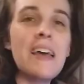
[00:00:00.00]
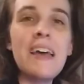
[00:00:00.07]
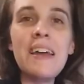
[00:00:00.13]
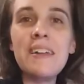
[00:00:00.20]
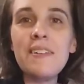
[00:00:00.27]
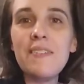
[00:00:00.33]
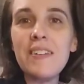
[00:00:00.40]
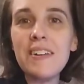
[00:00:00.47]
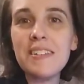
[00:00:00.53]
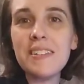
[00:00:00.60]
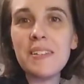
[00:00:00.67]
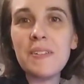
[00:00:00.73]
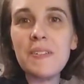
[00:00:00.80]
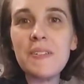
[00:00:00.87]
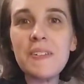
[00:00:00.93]
Anyway,
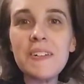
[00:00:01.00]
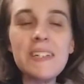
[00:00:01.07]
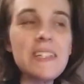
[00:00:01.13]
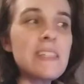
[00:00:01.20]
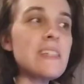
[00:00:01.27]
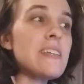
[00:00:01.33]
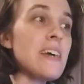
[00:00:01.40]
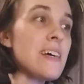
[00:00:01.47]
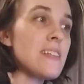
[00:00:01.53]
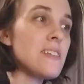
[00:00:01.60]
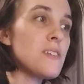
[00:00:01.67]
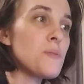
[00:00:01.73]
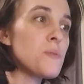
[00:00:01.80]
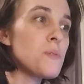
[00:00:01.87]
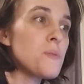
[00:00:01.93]
so yeah,
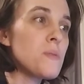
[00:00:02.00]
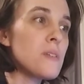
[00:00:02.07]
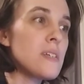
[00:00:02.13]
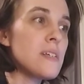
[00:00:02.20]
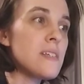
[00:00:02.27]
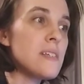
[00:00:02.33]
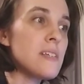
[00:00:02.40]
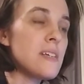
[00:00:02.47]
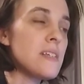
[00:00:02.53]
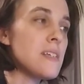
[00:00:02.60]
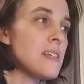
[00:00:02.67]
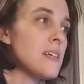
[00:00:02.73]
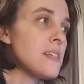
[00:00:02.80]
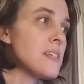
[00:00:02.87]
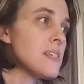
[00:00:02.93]
this was released in
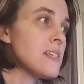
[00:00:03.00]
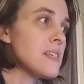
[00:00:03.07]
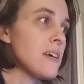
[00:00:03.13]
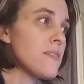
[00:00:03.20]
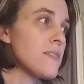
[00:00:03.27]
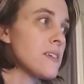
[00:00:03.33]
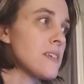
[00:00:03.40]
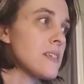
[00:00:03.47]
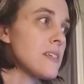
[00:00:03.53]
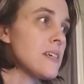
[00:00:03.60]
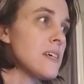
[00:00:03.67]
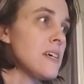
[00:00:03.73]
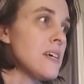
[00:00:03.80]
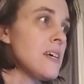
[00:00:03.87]
1987.